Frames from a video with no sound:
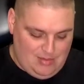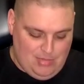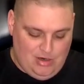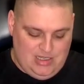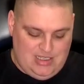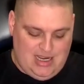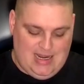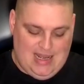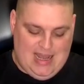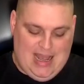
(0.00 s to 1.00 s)
Murray
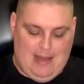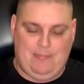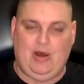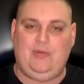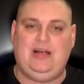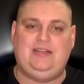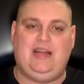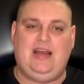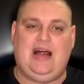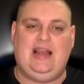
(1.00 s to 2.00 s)
State at Belmont
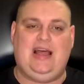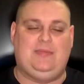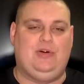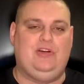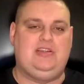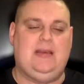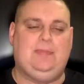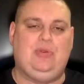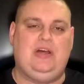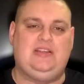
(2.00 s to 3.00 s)
tonight. I like Murray State
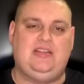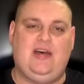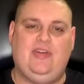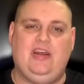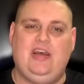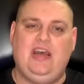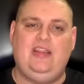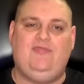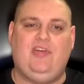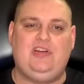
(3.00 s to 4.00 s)
plus seven. In
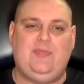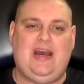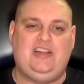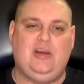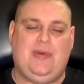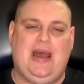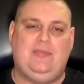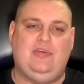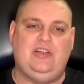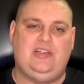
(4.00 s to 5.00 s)
the first matchup at
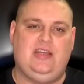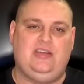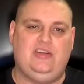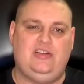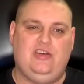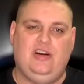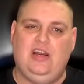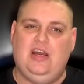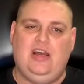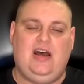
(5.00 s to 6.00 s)
Murray State this year,
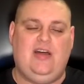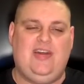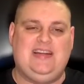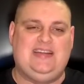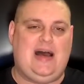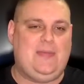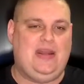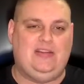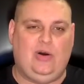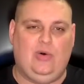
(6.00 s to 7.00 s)
uh, they
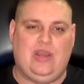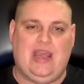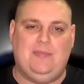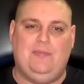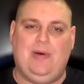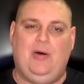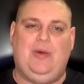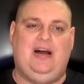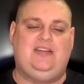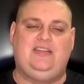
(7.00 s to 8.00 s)
dominated the whole game.
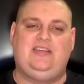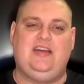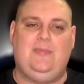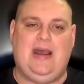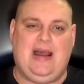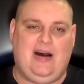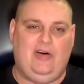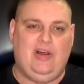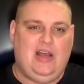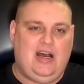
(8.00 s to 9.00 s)
Belmont
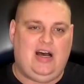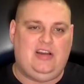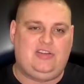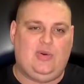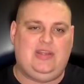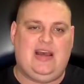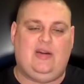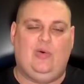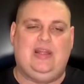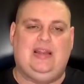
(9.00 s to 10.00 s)
somehow uh, squeaked out
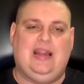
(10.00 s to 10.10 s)
a win